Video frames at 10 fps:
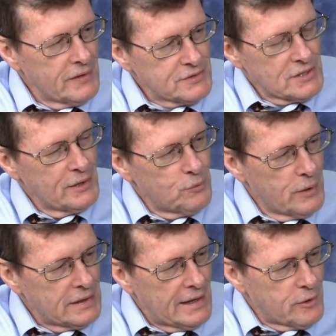this
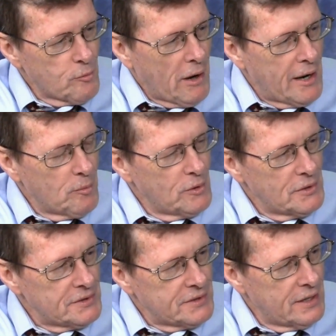red letter Bible,
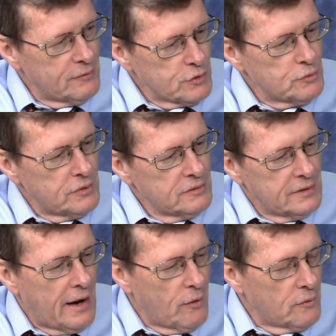and have you
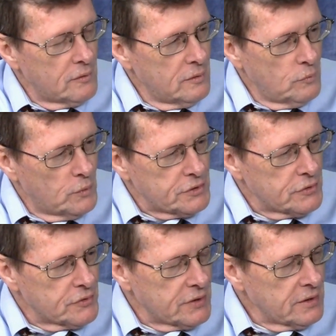now? What do
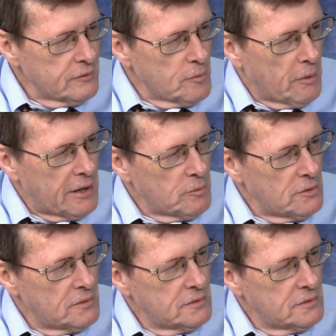you think of the Bible?